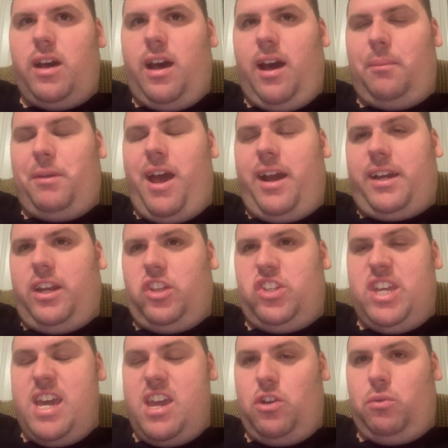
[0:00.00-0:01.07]
I'm not going to
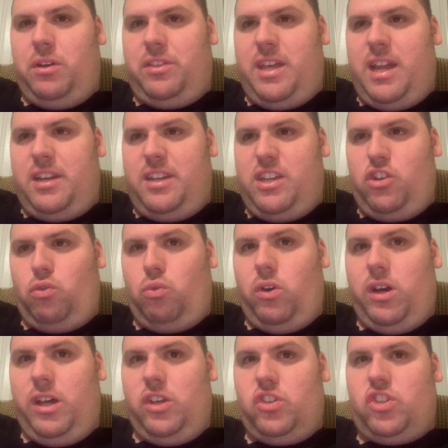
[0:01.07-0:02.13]
tell you what that deal
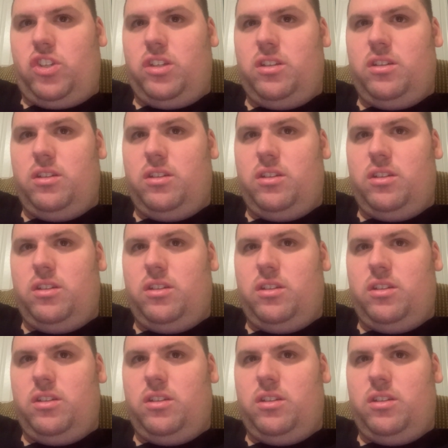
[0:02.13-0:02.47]
was,